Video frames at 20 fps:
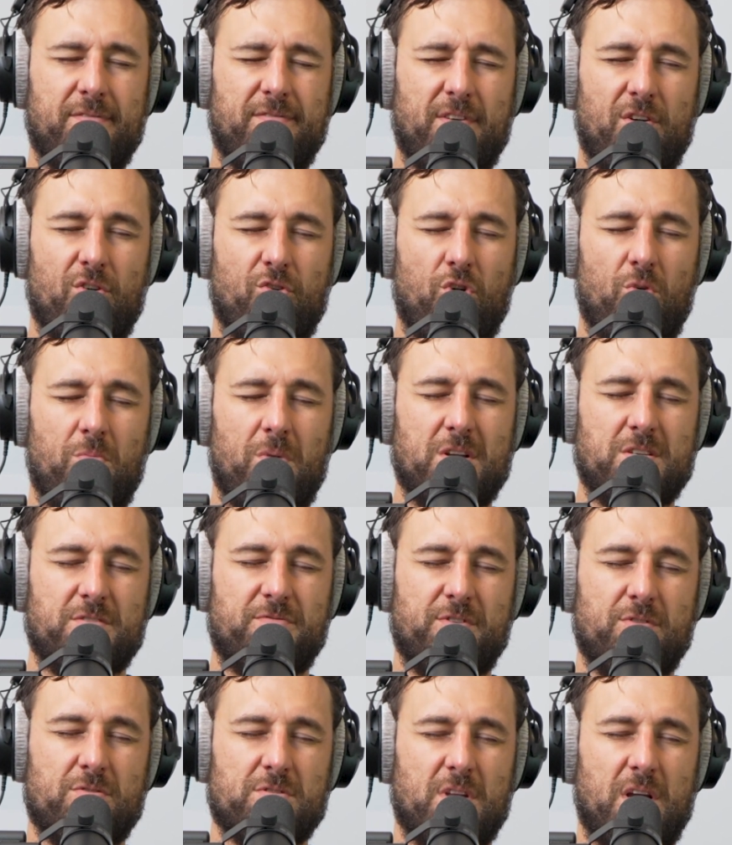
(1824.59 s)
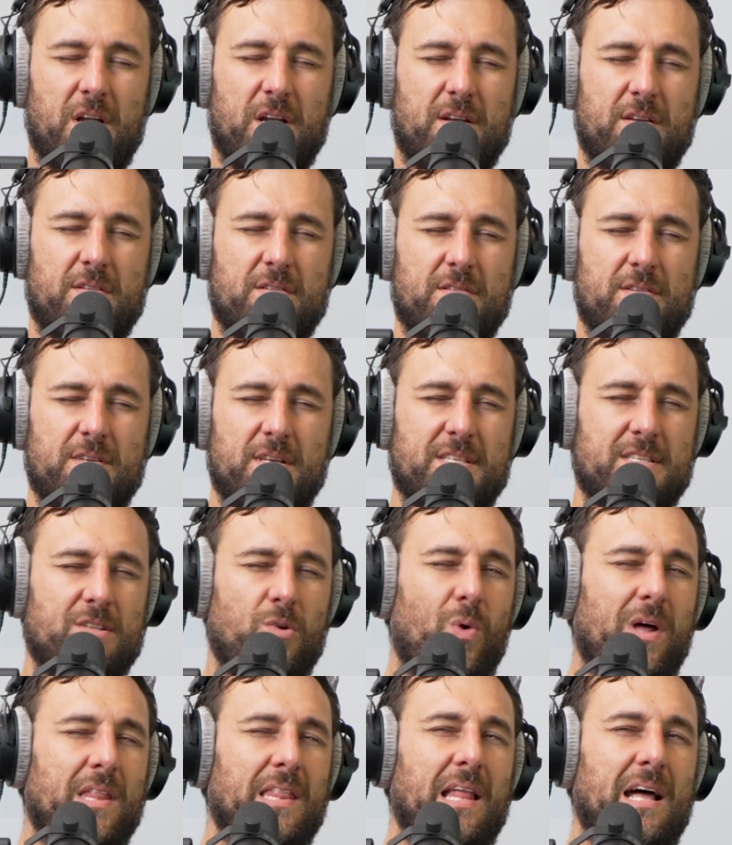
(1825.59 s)
It almost feels like, is it the
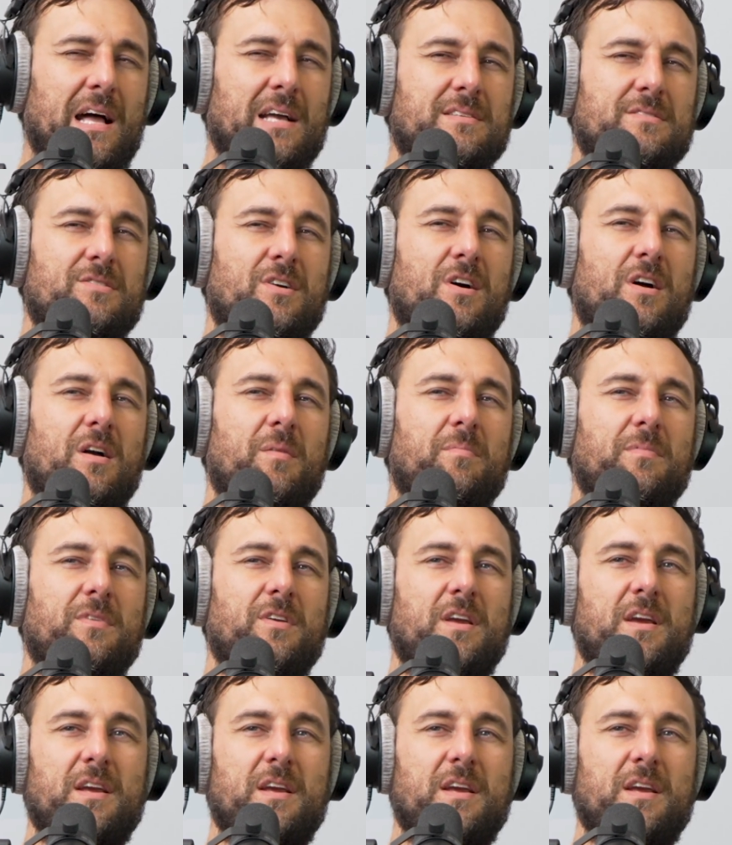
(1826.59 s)
one last time your